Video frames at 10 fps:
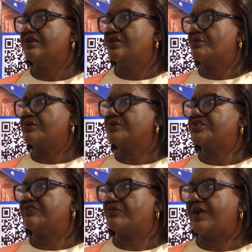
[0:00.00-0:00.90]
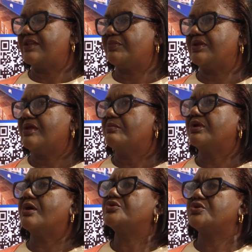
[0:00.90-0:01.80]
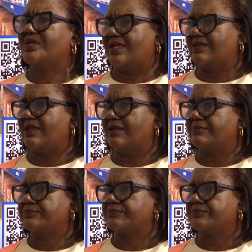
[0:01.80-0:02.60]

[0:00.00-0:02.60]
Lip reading: You want to achieve quite a bit, but how do you get there?